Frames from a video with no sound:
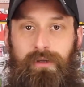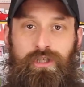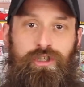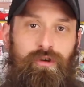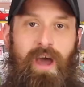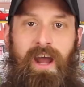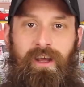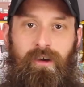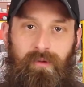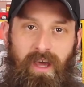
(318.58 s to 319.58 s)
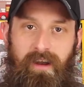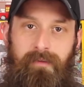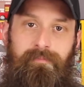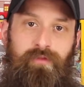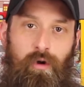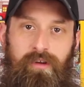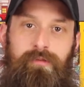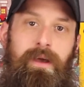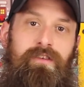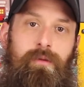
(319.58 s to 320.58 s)
But you gotta go get it. Don't
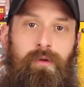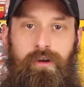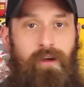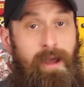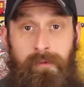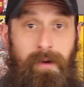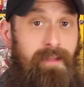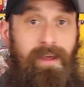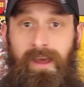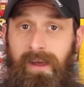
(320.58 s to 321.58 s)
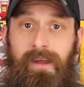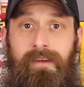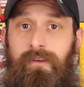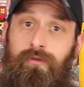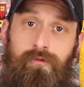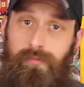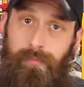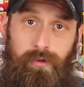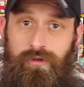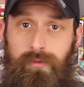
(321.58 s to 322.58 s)
expect someone to grab you by the hand and
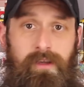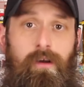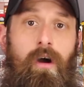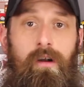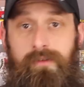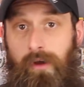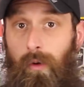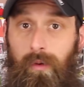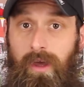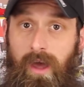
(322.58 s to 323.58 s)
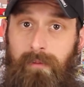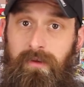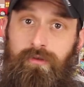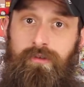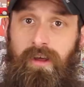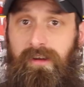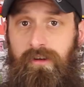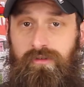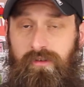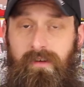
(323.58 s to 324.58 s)
put you in the car and say, okay, Mr.
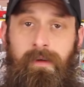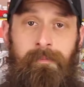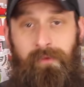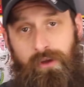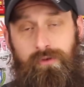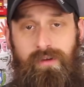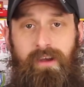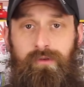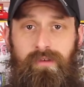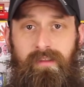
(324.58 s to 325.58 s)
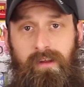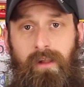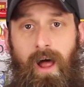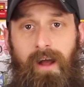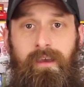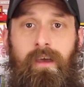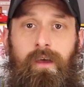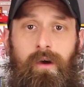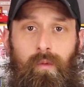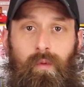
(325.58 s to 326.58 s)
Technician, here's how you set the clock.
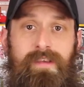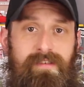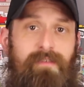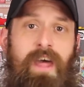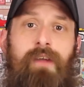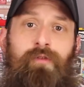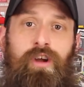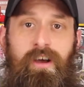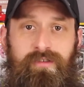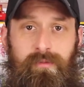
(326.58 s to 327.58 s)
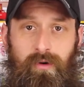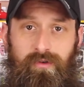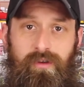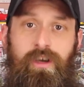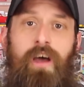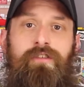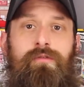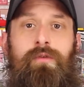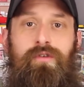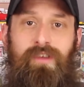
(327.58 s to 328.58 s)
We save that for customers.
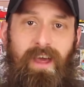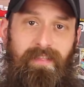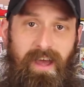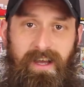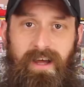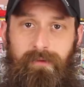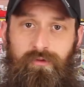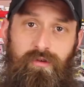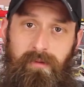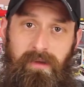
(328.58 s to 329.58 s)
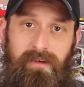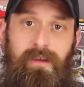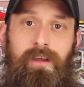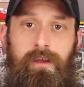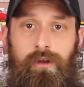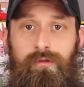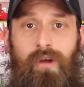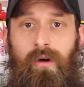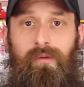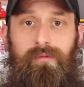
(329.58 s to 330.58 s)
Customers get that kind of treatment. You
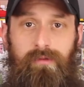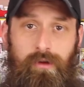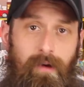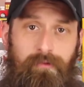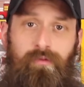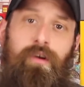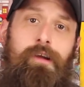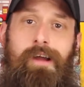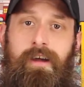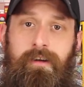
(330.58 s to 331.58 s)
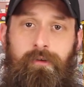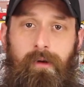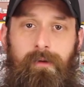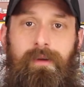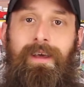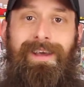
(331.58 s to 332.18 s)
don't. You have to figure it out on your own.